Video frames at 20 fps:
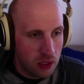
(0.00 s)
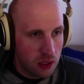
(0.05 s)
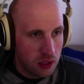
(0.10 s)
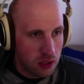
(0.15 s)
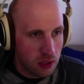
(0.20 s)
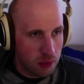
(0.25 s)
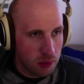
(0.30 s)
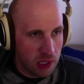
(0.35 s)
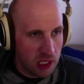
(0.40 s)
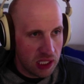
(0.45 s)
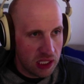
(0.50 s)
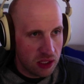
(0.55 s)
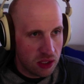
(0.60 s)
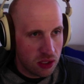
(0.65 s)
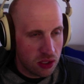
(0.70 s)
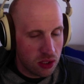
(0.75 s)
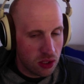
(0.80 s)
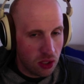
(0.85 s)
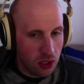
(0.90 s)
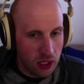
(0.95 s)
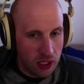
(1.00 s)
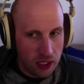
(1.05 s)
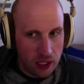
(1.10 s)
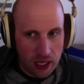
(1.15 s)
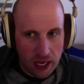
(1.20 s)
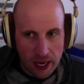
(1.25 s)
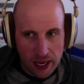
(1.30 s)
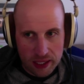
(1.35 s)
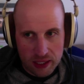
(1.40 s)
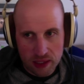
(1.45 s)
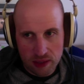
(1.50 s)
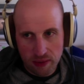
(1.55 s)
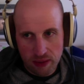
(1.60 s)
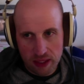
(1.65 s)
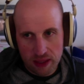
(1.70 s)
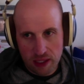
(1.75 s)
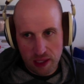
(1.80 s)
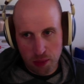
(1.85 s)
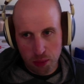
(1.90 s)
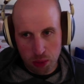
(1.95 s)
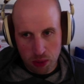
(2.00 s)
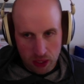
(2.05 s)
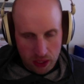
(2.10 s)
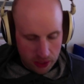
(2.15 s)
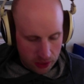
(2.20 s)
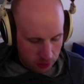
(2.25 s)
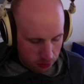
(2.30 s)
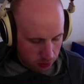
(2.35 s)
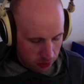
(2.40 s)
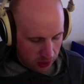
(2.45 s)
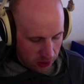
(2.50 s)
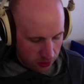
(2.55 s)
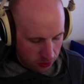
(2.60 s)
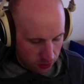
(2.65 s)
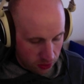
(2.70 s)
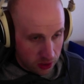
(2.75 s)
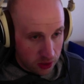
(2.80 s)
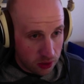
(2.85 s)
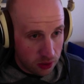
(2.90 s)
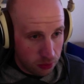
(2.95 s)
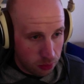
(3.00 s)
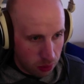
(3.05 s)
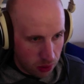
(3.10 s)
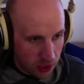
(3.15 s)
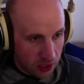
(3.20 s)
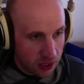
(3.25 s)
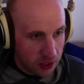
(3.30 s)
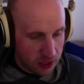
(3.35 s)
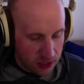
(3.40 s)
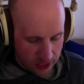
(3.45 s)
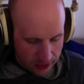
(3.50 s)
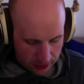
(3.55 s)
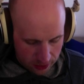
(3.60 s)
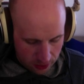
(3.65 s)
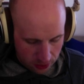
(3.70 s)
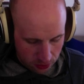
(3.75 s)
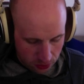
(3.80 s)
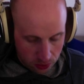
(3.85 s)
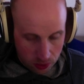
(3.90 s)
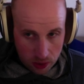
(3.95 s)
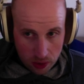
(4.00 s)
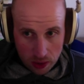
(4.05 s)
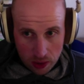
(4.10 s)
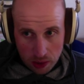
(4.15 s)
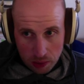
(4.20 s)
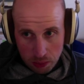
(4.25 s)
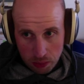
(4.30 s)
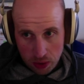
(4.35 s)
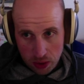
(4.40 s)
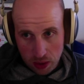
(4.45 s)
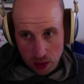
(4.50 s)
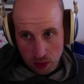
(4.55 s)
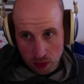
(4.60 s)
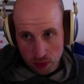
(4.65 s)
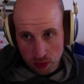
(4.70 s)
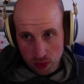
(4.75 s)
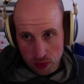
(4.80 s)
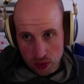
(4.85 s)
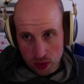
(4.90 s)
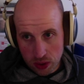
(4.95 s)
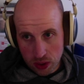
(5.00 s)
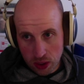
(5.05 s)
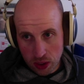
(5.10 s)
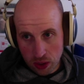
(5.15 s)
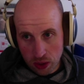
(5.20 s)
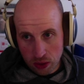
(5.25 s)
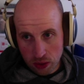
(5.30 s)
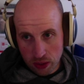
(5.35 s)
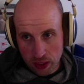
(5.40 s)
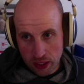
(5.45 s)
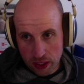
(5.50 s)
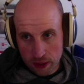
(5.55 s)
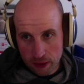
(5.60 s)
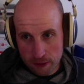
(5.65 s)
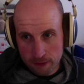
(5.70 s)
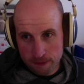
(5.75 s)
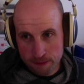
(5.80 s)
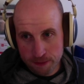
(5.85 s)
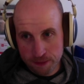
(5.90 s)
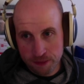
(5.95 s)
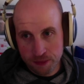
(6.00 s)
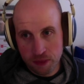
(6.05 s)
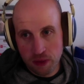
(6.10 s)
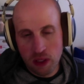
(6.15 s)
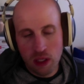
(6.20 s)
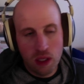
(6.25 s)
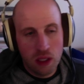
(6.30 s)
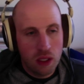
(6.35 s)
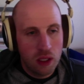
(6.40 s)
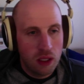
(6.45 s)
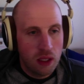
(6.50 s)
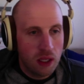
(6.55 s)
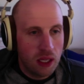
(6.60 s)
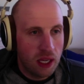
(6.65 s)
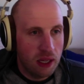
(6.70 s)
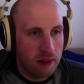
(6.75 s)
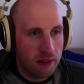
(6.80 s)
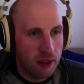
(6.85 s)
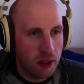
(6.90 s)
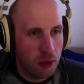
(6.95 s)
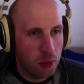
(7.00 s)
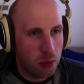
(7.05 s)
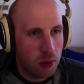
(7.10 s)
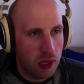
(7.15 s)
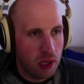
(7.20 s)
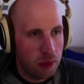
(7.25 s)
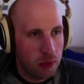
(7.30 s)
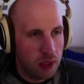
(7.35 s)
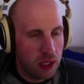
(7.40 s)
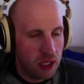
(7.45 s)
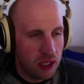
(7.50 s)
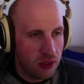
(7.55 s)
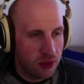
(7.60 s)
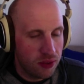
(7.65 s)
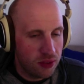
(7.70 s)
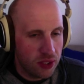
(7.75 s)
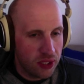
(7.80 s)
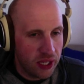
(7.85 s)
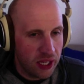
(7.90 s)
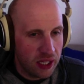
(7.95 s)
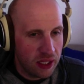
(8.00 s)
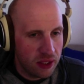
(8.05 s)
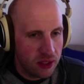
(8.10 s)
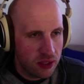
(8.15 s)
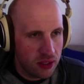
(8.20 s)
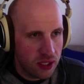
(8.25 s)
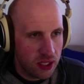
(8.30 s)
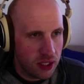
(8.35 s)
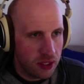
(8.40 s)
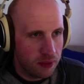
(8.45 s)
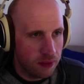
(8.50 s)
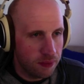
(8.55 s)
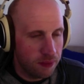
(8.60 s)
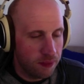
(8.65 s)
so I'm going to install and activate that plugin by going to Plugins Add New. I'm going to go for Sucuri and that'll probably be enough to get us it.